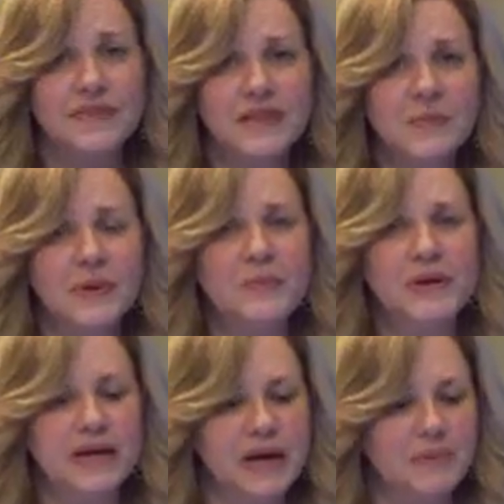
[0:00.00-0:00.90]
It's a pretty
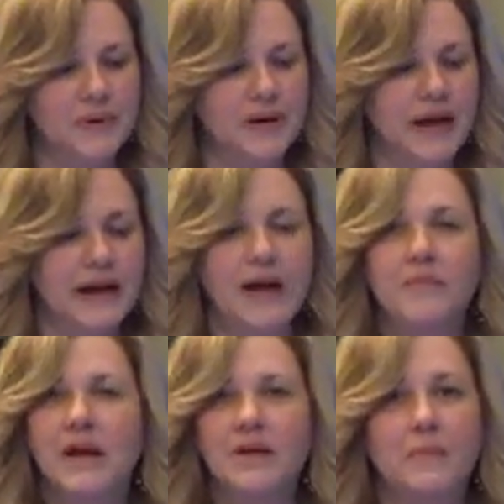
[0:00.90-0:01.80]
big number. Now, I'm
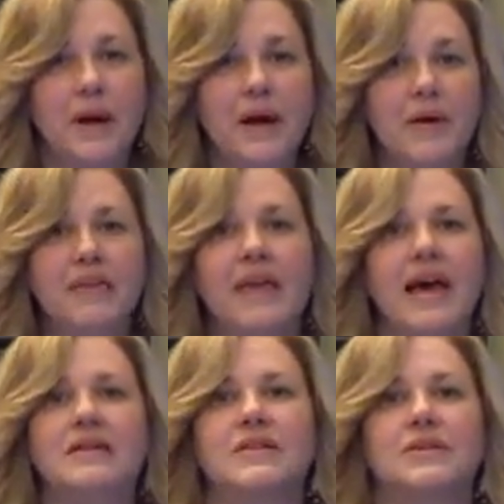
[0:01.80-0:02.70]
not comparing
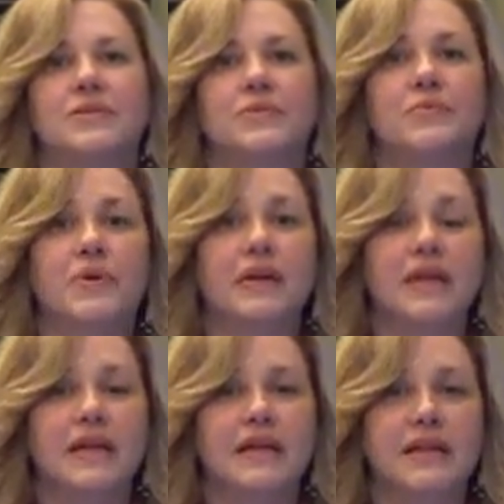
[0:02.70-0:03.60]
that to
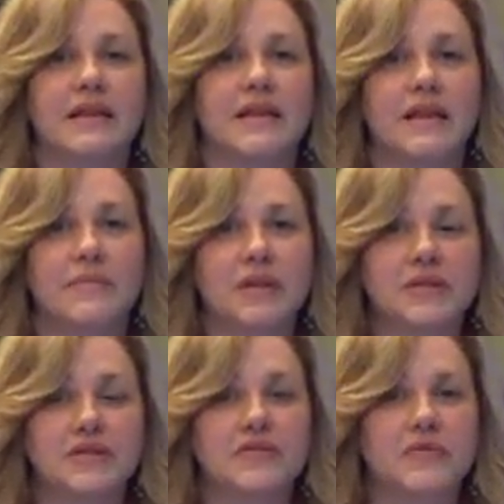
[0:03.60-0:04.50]
breathing the
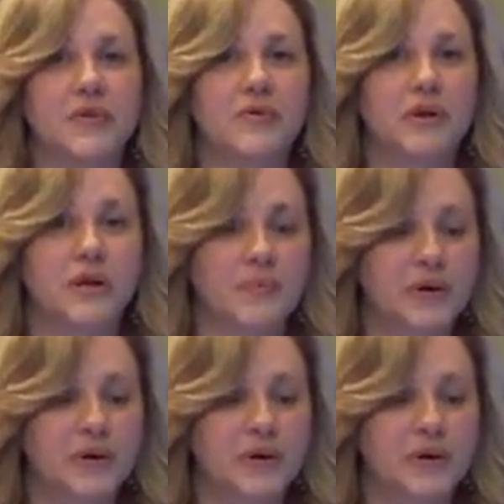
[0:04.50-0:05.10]
emissions from a 3D